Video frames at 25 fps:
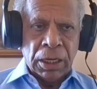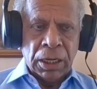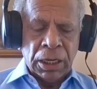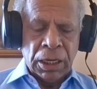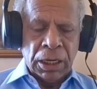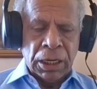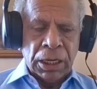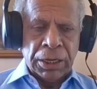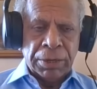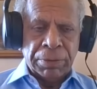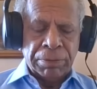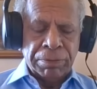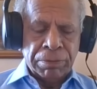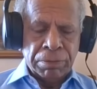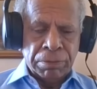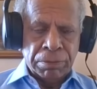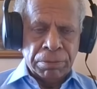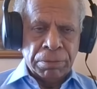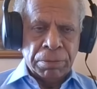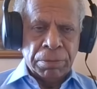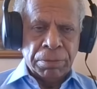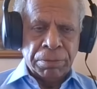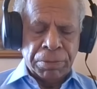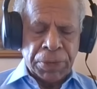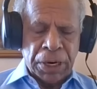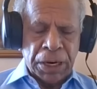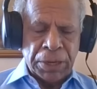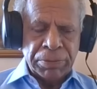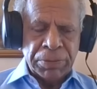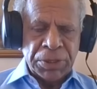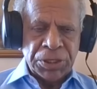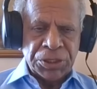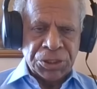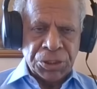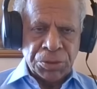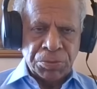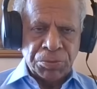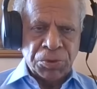Prime
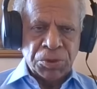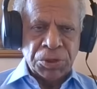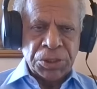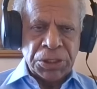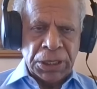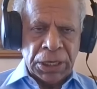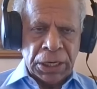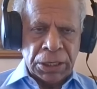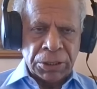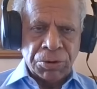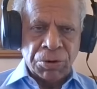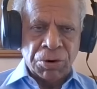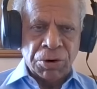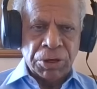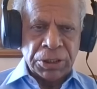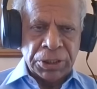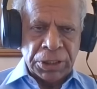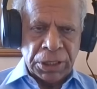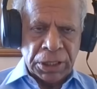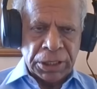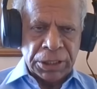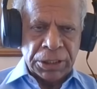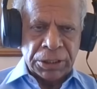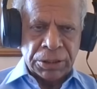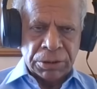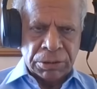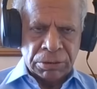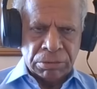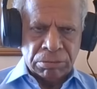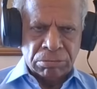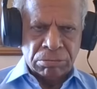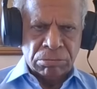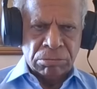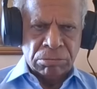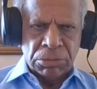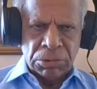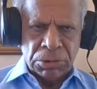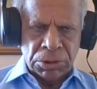Minister Modi had gone there
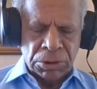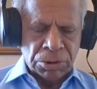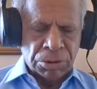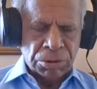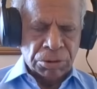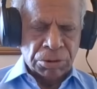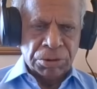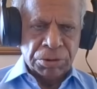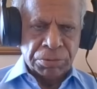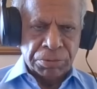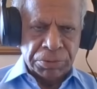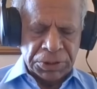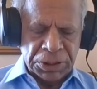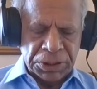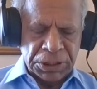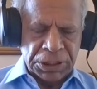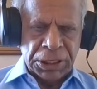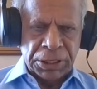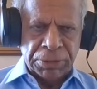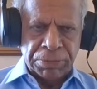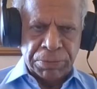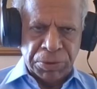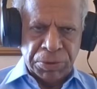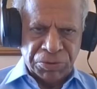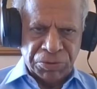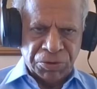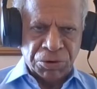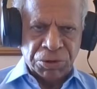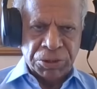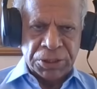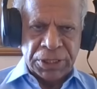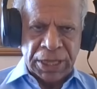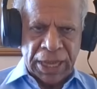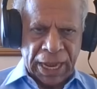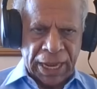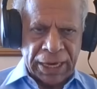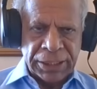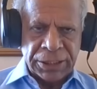in, the year before
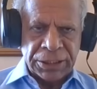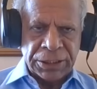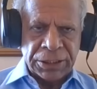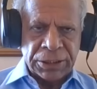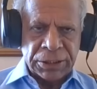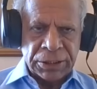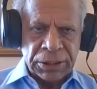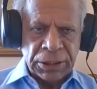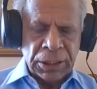that.